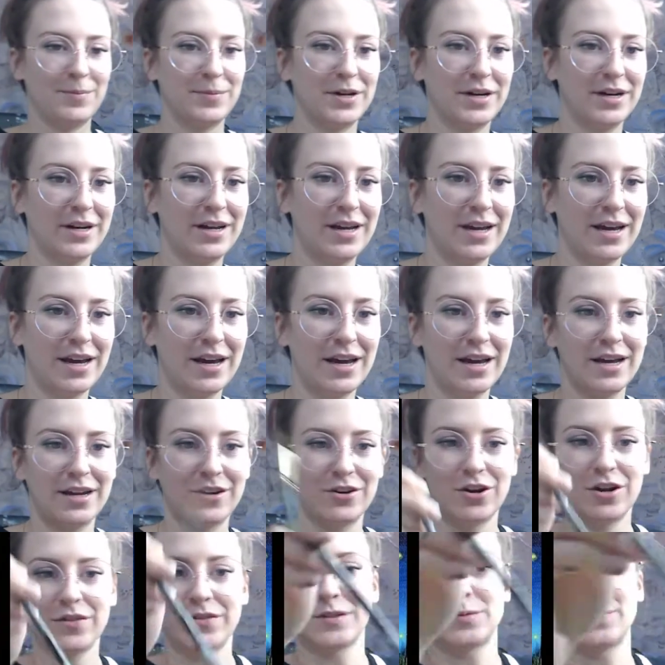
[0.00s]
gonna get,
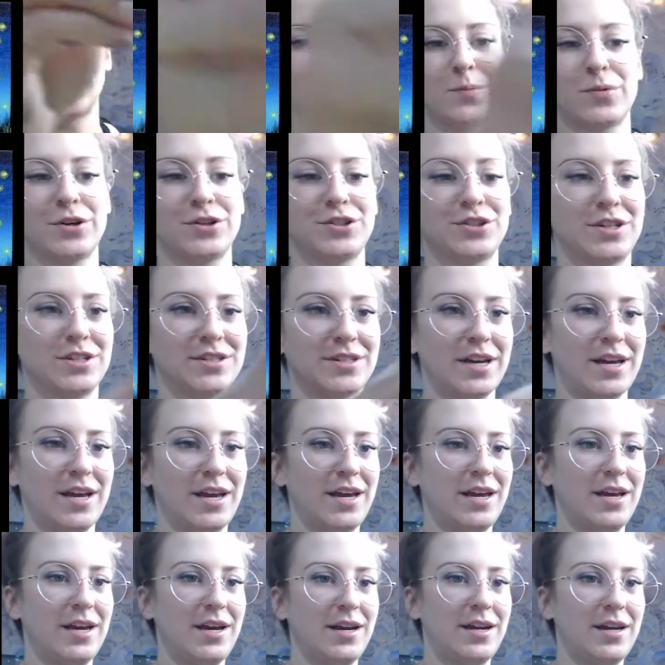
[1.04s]
not this paintbrush because I
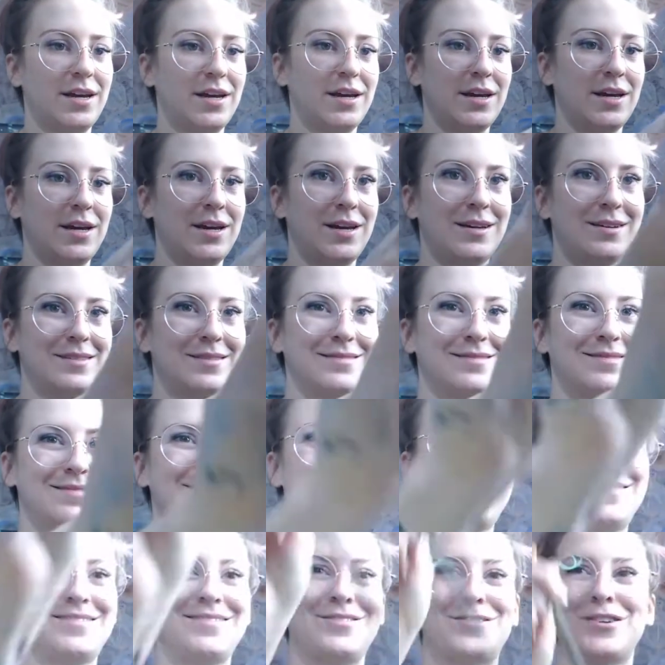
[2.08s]
hate it.
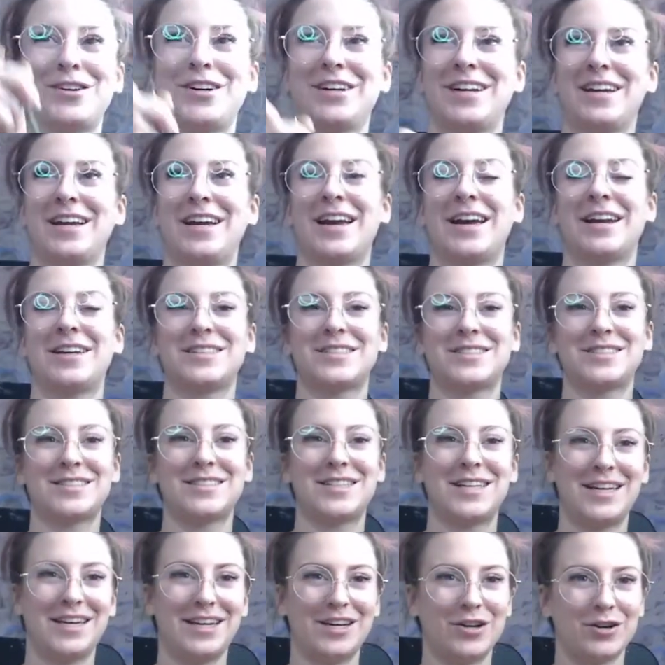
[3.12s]
We're gonna get a
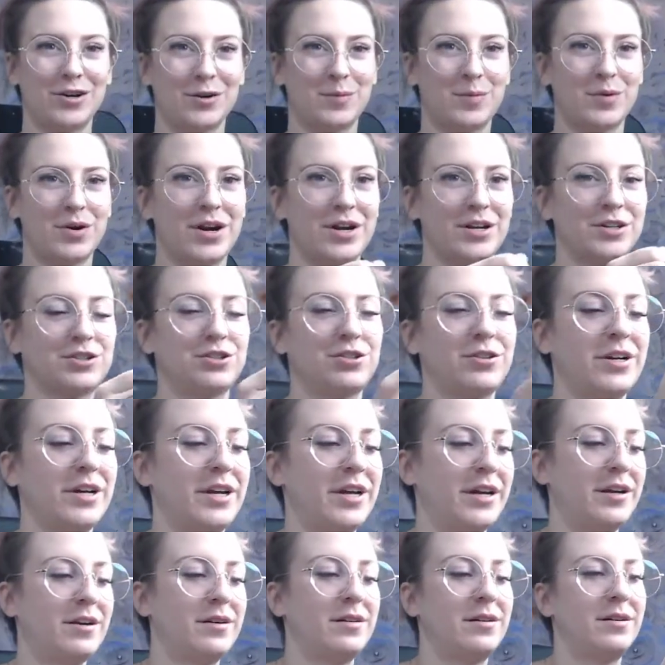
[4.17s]
skinnier brush,
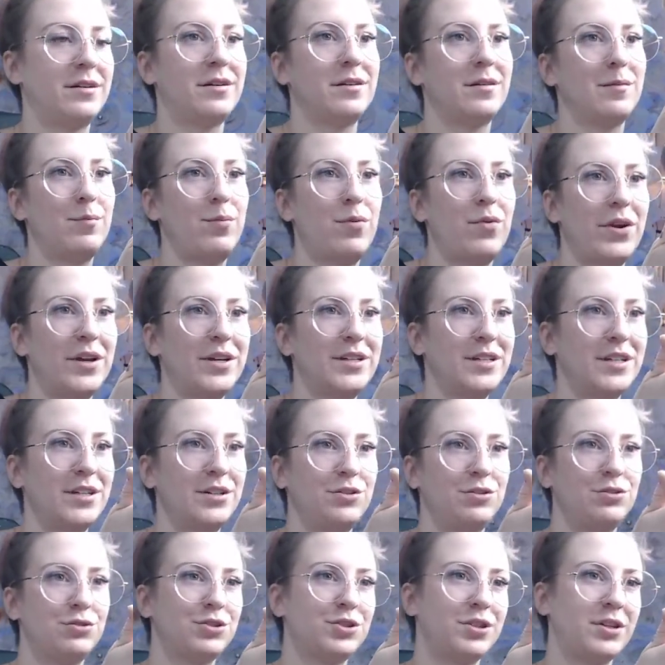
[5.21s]
okay? Pointed
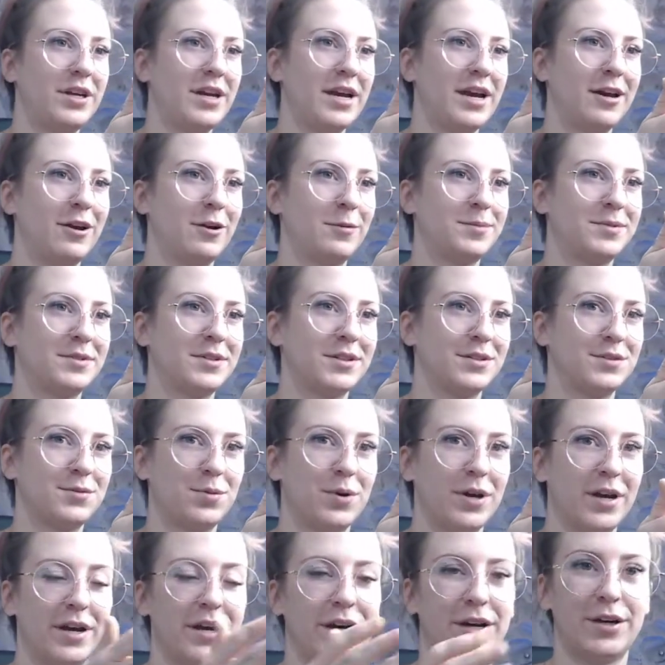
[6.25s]
usually helps as
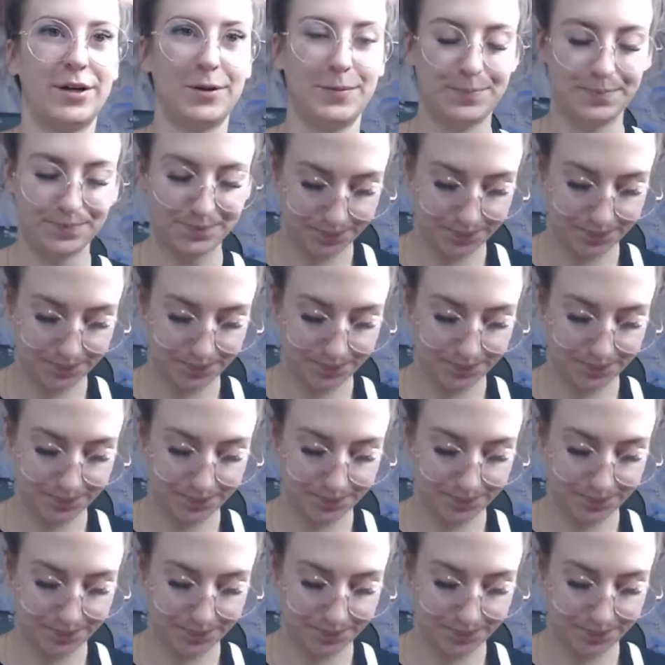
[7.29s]
well.